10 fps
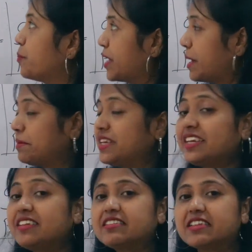capital
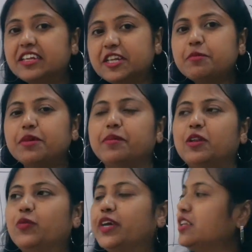is
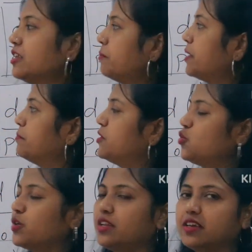redeemable. When the
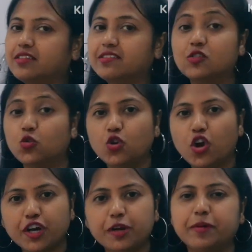perpetual, it's no
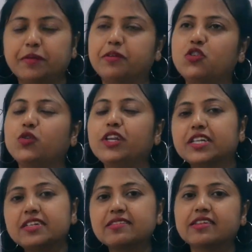longer perpetual,
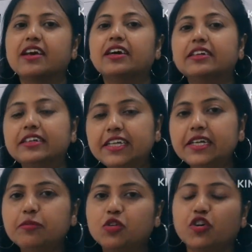it is
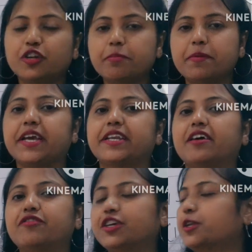redeemed or repaid
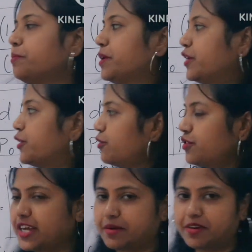after a period of
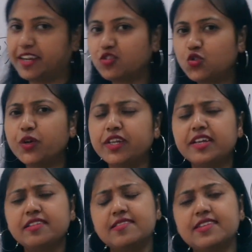time. Let's do it. It
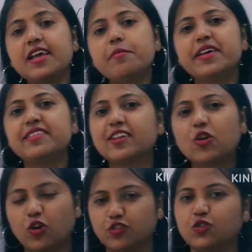is same as the
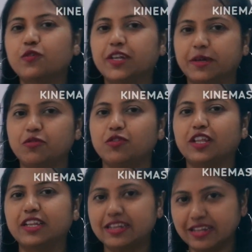cost of debt with
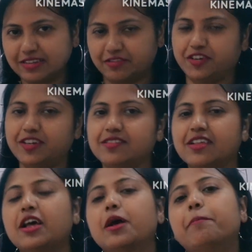a little difference,
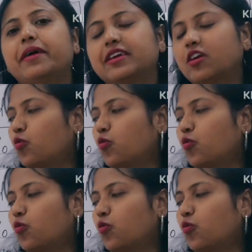but